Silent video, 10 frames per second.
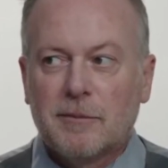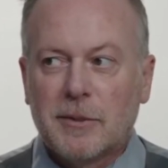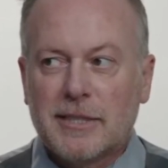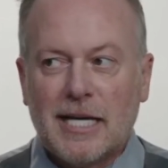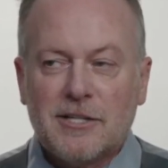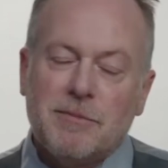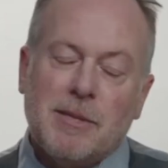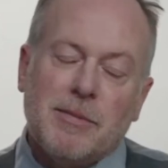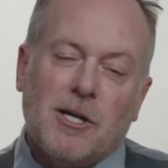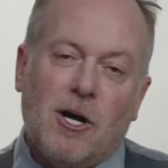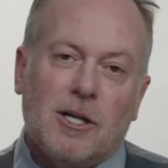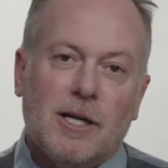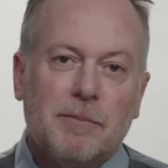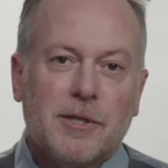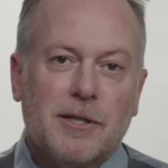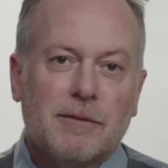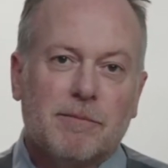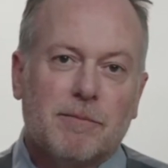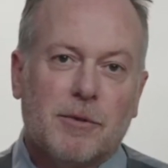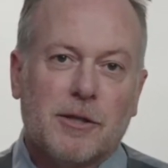but to actually maybe call up their
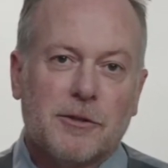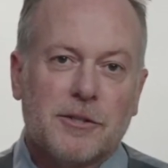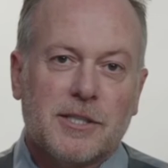brother,